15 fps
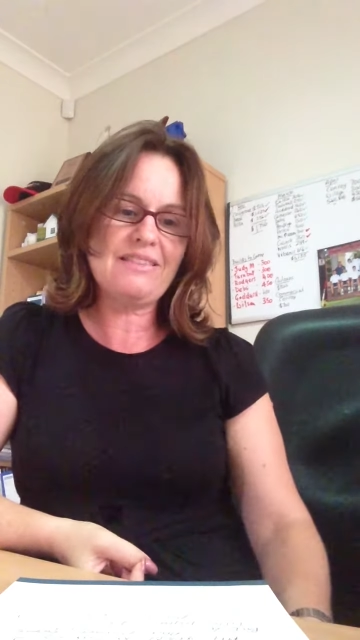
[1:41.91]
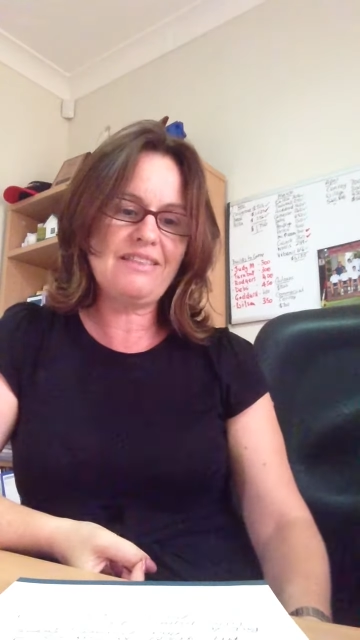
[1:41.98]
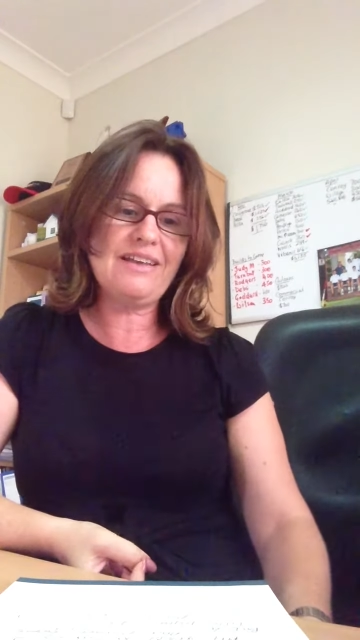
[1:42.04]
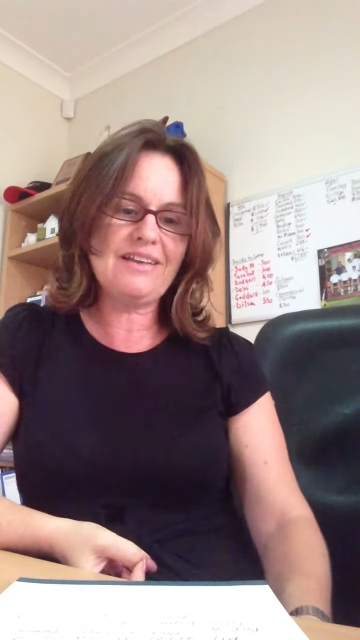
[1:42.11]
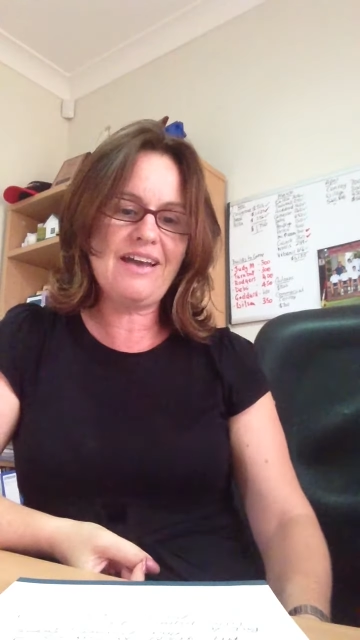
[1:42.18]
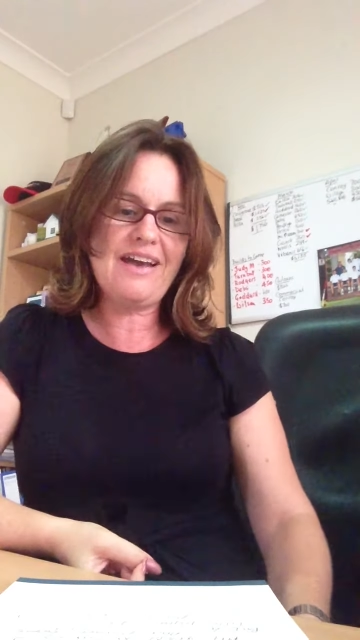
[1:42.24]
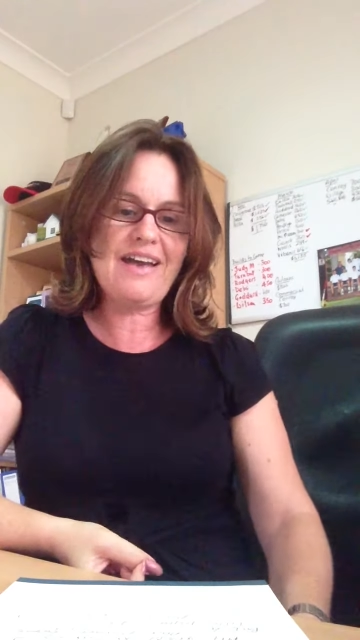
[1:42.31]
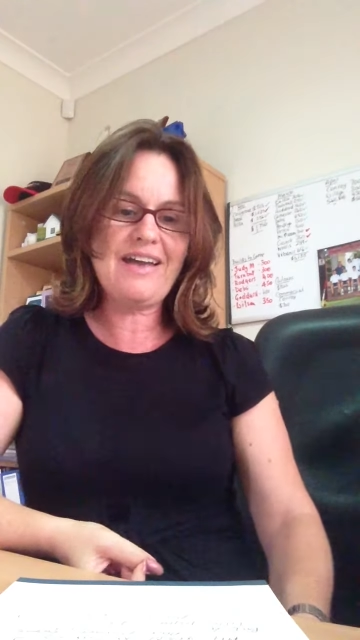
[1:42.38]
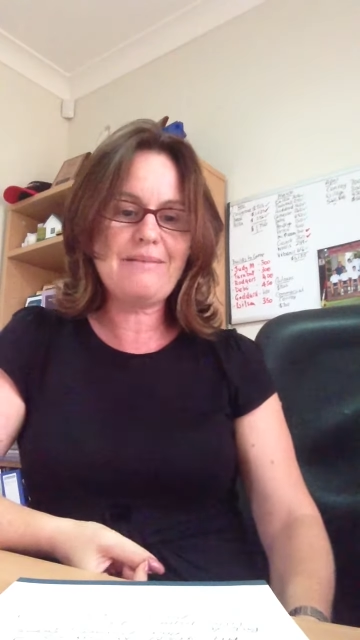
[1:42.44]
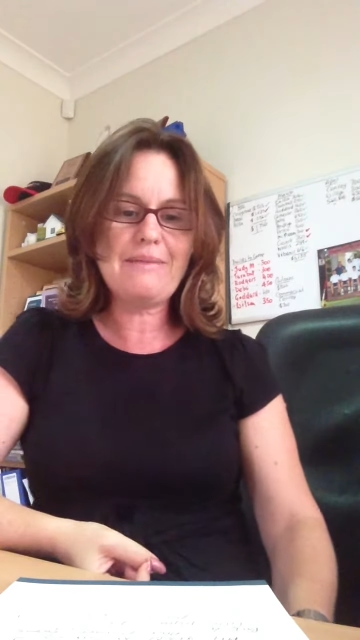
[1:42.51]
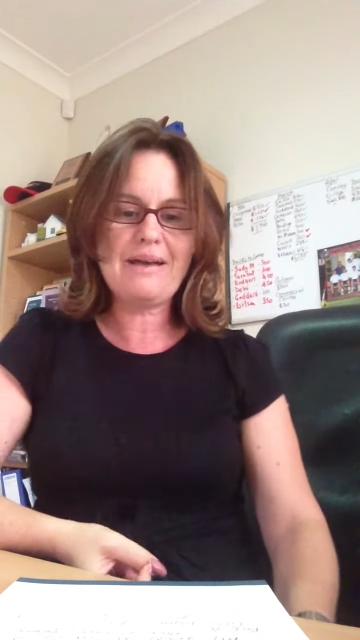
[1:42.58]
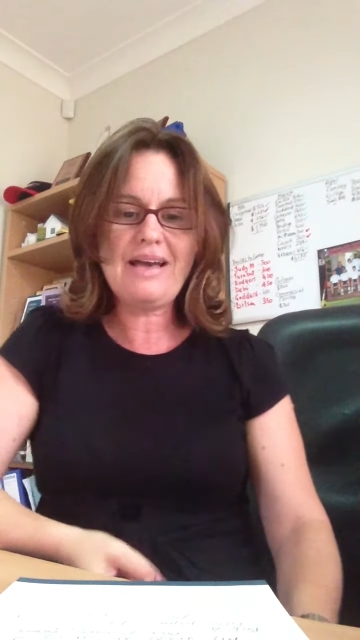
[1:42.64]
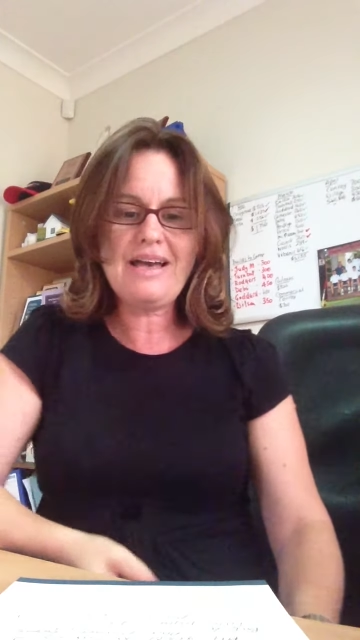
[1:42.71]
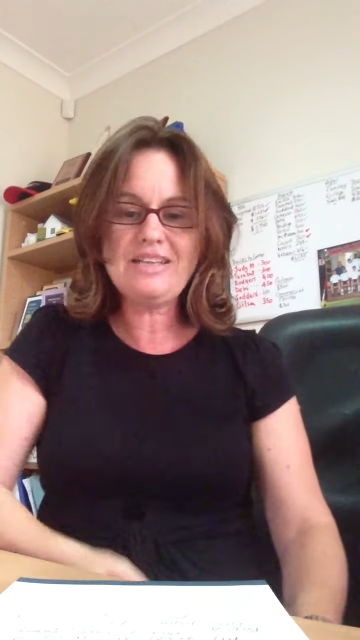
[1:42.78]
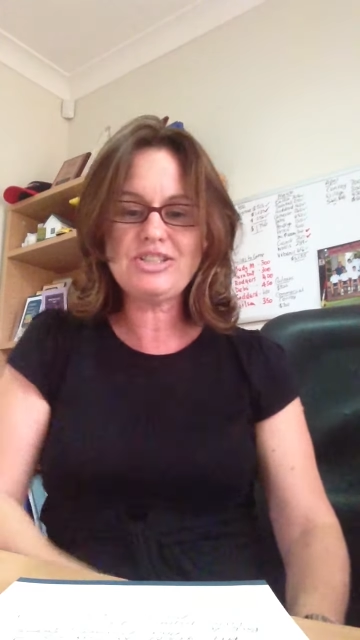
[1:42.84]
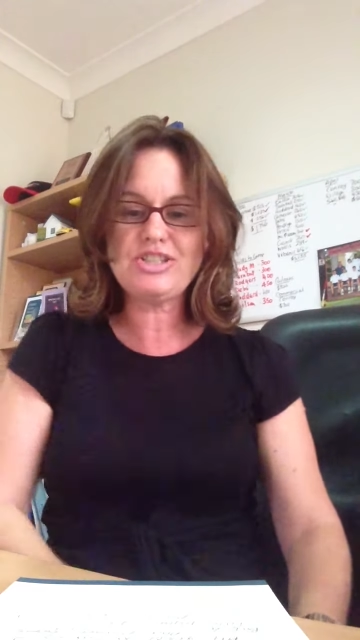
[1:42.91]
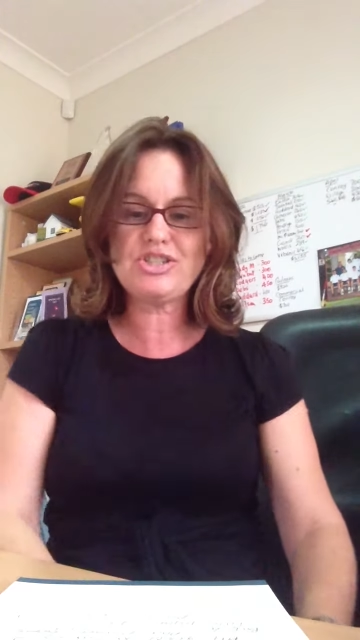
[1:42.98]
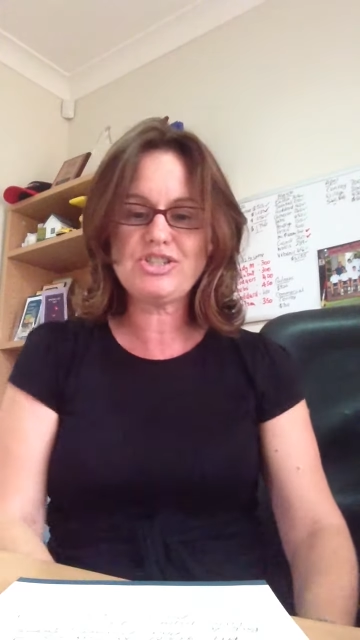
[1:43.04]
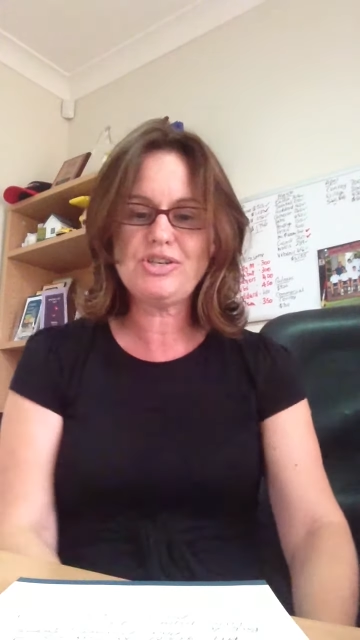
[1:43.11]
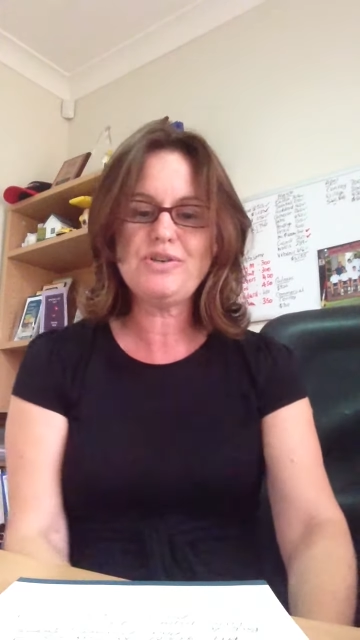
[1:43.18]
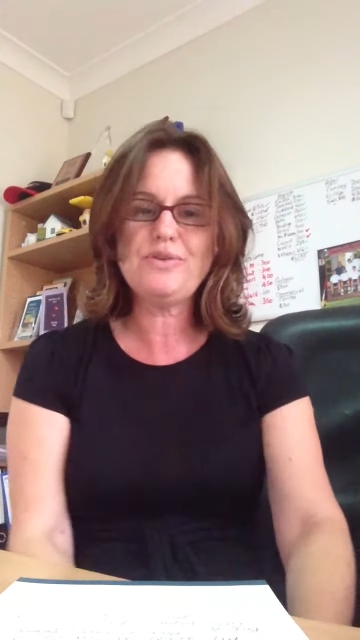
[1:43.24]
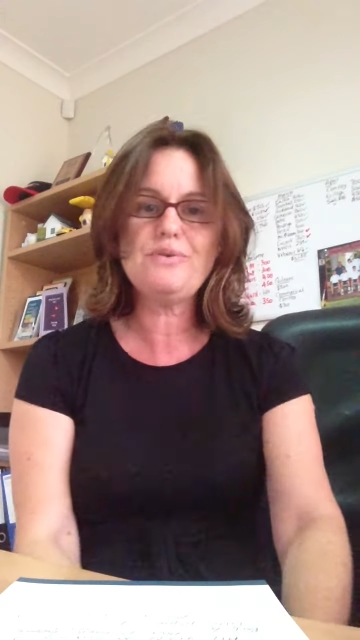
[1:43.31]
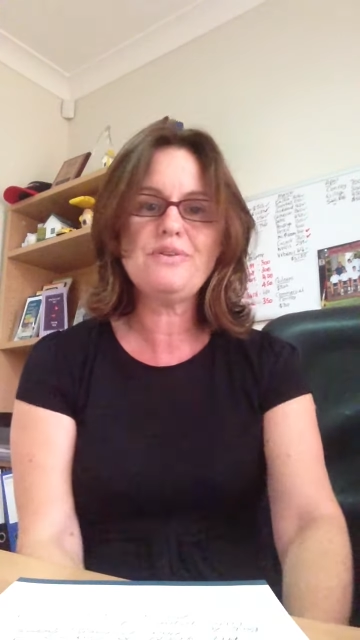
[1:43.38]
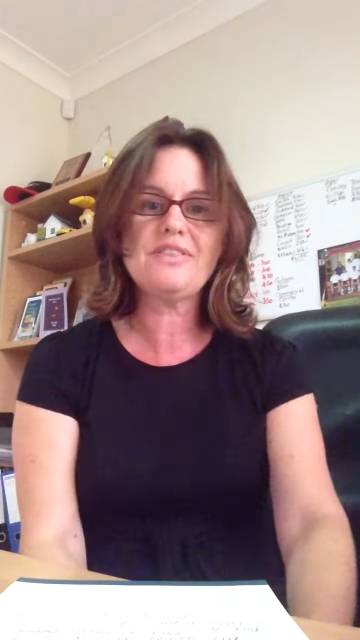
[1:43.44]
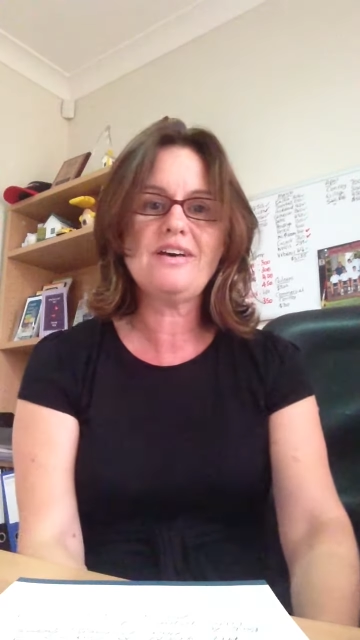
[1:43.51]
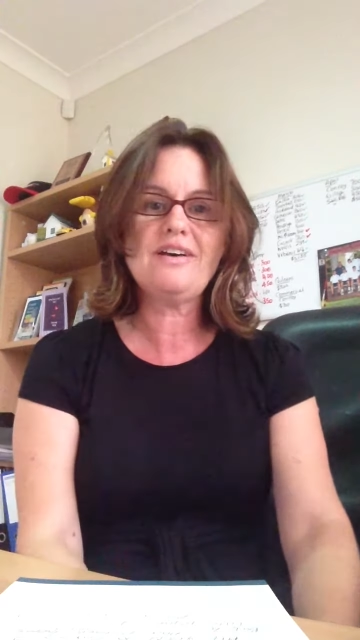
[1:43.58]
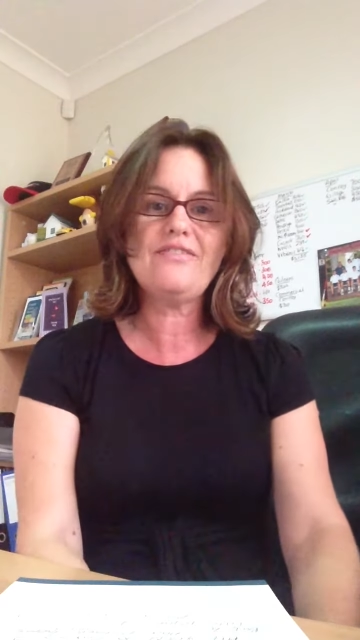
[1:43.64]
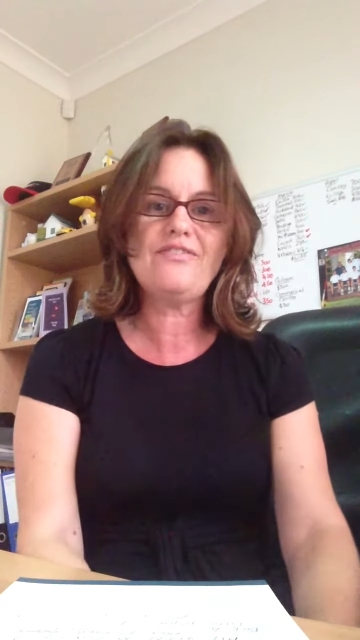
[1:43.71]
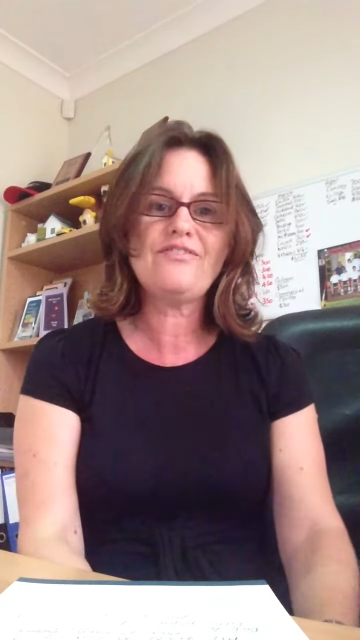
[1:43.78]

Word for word: the game and to the